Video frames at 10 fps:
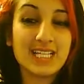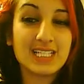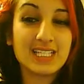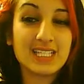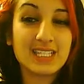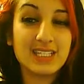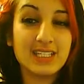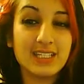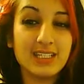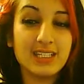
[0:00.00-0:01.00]
let's
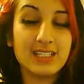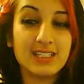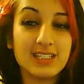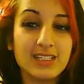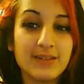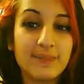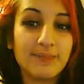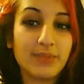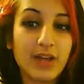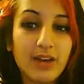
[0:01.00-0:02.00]
see.
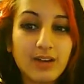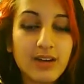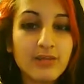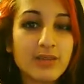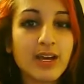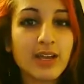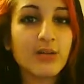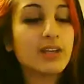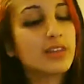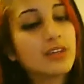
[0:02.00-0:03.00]
I don't know. I can't
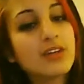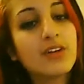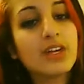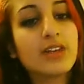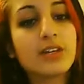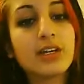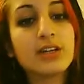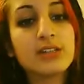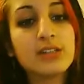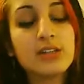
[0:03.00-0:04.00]
really think of anything
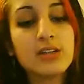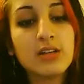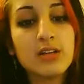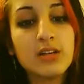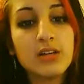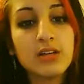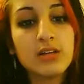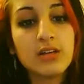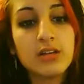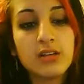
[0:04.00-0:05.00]
else.
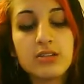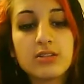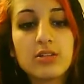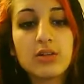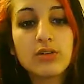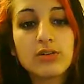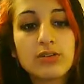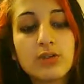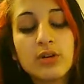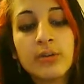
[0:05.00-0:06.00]
Don't go
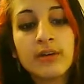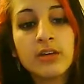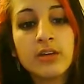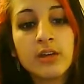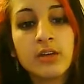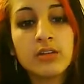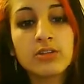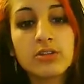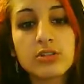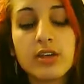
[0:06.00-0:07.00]
swimming
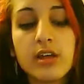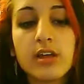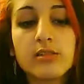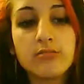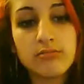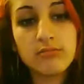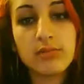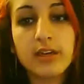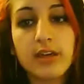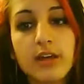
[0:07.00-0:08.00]
just yet,
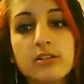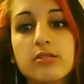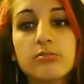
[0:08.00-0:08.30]
I guess.